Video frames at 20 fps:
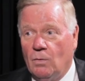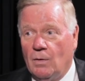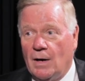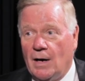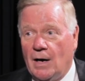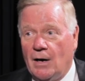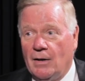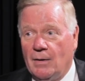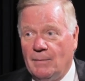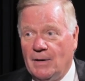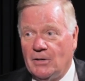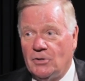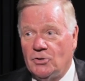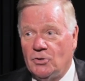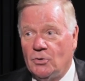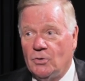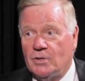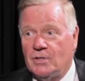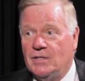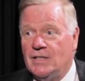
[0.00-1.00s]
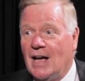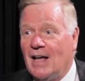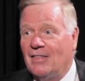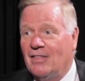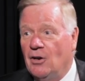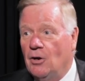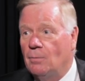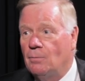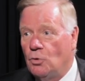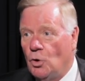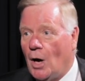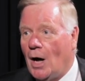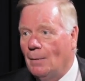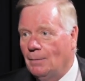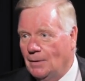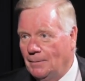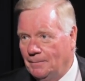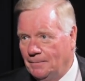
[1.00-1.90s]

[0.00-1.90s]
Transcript: how they make sure it's not their problem,